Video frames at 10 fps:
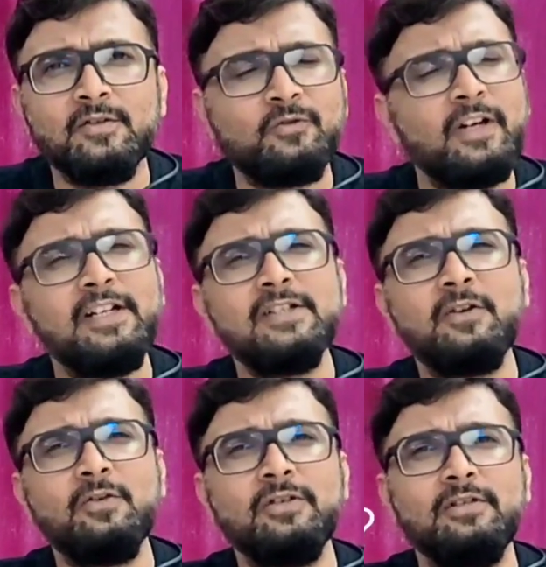to find it
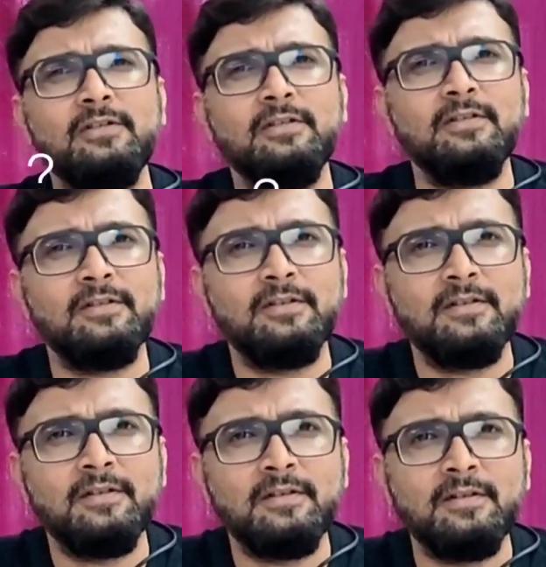out?
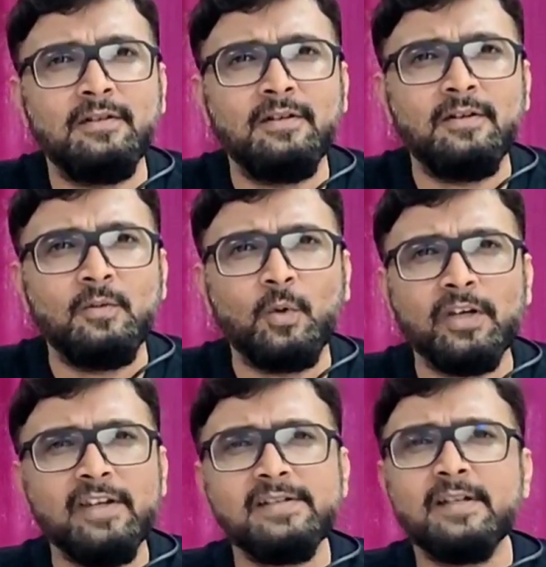
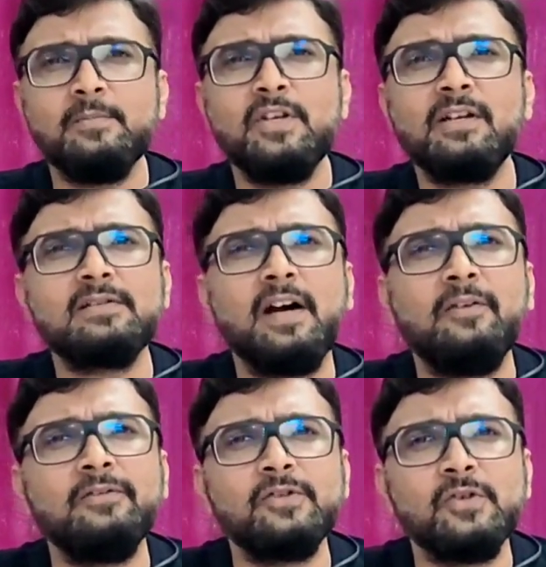What these subjects
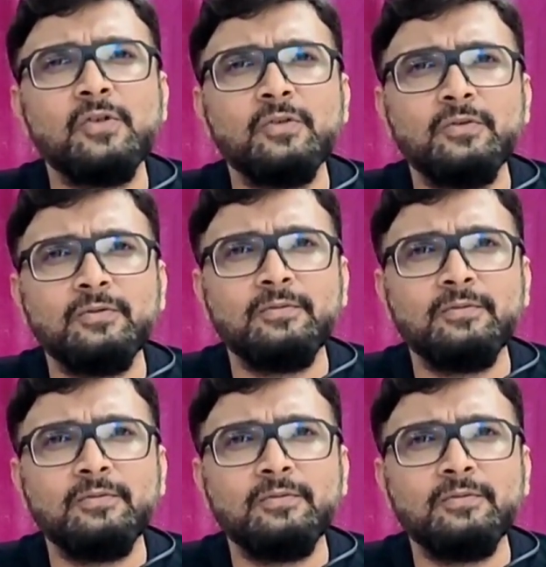are to you?